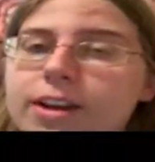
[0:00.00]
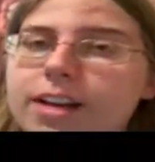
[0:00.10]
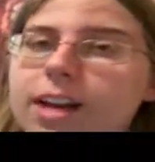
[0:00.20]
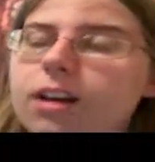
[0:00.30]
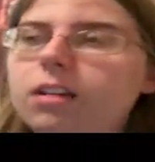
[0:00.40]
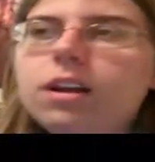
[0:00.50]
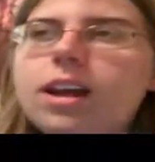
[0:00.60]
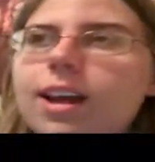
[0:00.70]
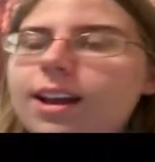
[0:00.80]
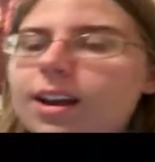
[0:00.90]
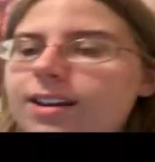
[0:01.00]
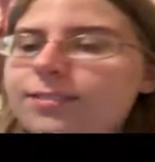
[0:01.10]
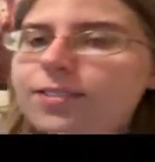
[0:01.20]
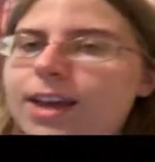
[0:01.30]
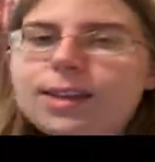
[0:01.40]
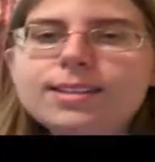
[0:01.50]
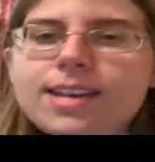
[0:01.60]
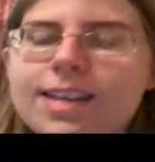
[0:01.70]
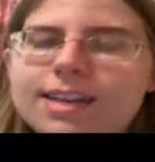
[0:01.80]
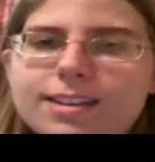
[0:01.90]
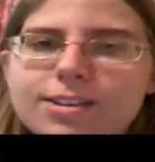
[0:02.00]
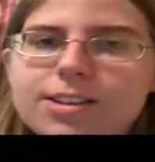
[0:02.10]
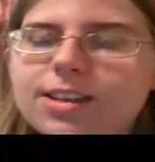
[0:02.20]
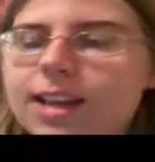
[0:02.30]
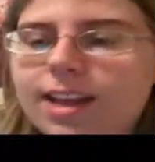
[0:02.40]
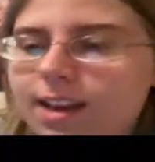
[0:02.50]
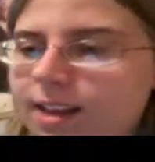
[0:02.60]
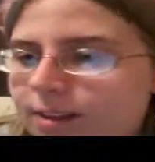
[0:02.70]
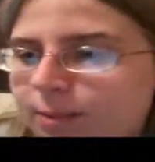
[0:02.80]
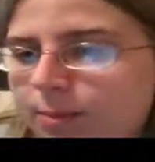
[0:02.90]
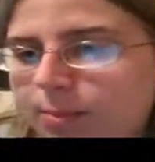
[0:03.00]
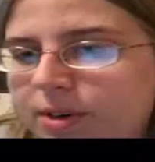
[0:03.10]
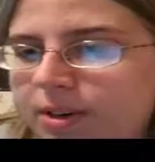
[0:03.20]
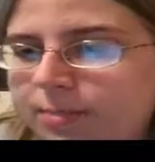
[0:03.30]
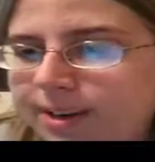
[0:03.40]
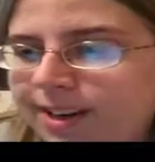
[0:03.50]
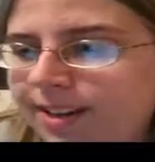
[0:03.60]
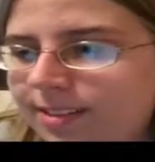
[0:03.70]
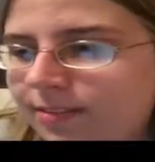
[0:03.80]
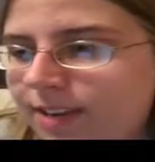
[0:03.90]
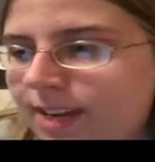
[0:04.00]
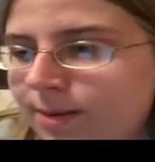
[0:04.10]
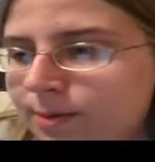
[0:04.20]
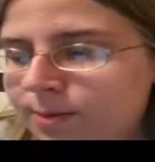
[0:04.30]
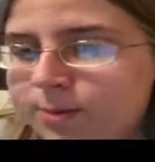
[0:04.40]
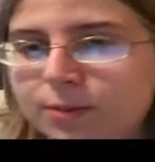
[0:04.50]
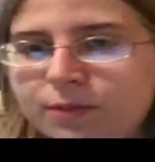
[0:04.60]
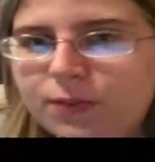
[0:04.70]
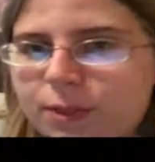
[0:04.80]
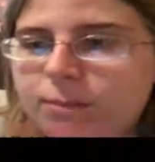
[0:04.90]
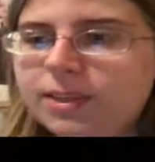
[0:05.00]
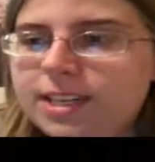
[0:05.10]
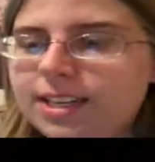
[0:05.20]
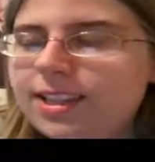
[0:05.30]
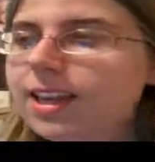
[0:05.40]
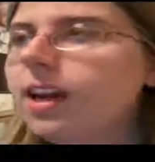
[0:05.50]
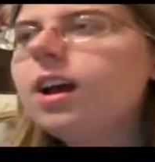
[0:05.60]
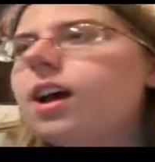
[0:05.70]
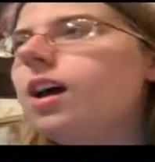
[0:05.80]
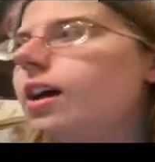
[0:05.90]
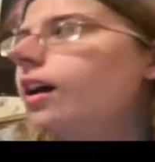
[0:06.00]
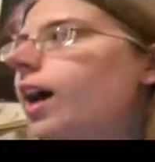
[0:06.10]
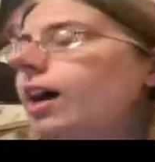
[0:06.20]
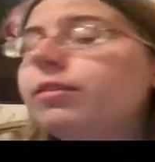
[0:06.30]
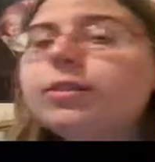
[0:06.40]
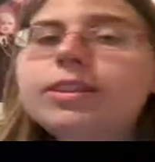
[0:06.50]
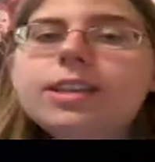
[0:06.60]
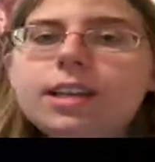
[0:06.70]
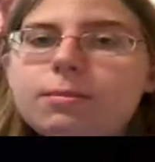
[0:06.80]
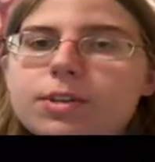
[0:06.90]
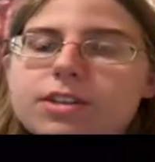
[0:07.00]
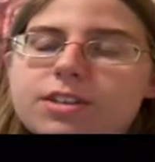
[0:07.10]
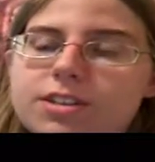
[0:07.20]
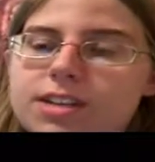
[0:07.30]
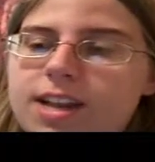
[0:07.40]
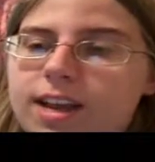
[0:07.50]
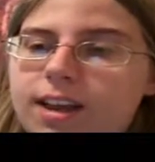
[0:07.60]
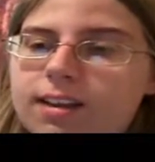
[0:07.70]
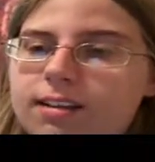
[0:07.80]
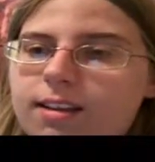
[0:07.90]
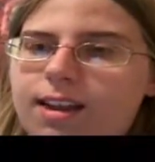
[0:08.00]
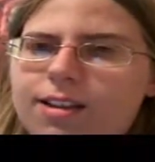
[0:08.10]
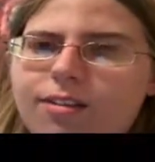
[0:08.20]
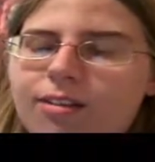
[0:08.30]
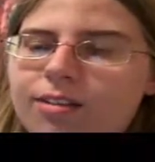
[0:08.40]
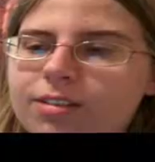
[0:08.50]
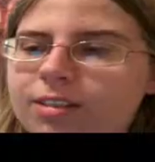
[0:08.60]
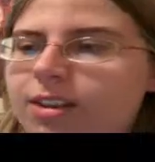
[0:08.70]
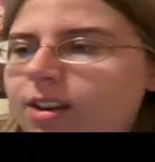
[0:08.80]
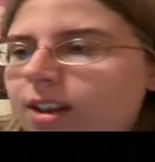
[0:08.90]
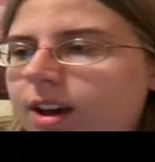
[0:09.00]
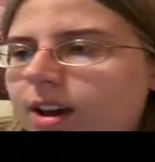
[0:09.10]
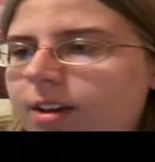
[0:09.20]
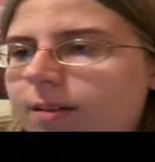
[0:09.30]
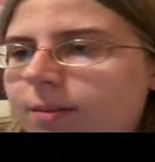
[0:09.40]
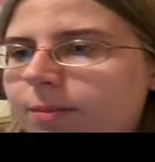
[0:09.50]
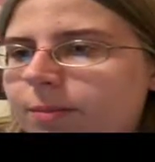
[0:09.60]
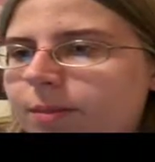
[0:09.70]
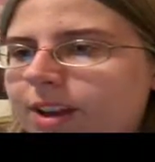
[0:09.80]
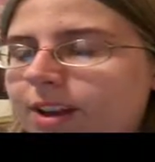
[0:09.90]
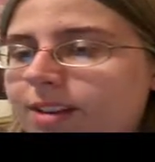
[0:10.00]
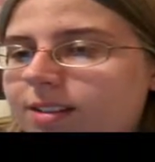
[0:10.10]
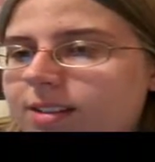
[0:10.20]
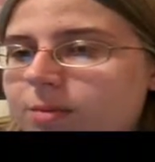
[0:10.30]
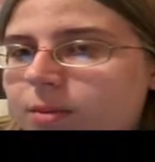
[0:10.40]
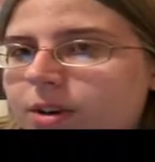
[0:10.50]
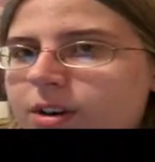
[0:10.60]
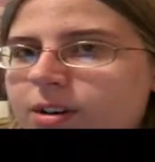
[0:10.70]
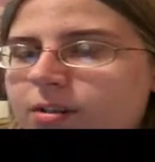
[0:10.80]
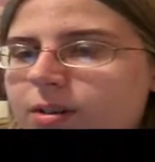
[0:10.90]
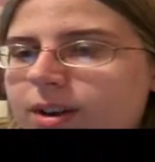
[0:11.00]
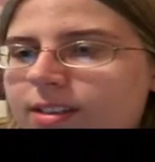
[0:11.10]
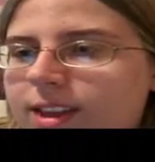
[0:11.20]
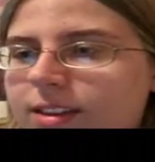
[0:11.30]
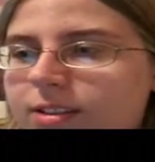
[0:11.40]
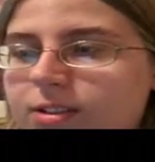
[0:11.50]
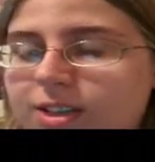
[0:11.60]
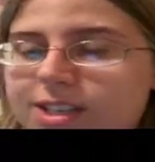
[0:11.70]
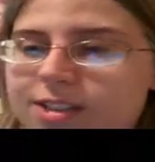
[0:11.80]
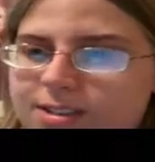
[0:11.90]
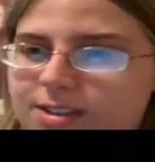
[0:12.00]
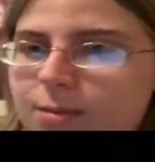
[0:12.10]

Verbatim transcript: right now, and I have yet to actually edit or put up any of the videos or film anything. I haven't really done much today at all. Um, and tomorrow I think Katrina and